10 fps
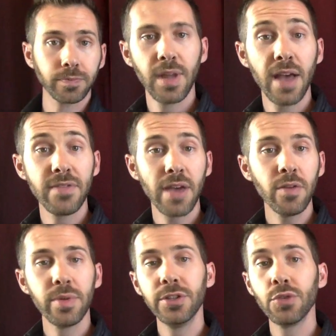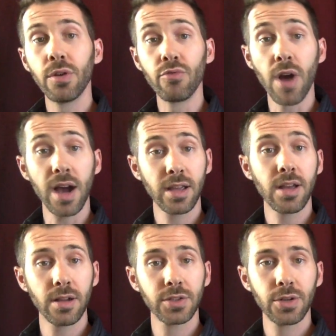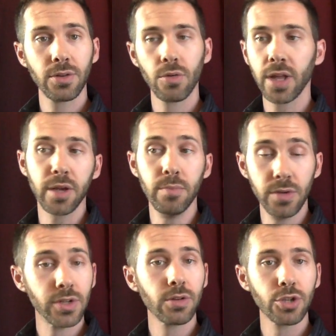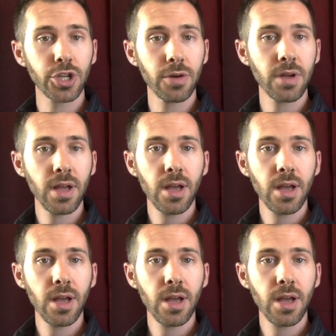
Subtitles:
Have you ever been to a rock concert or like a musical show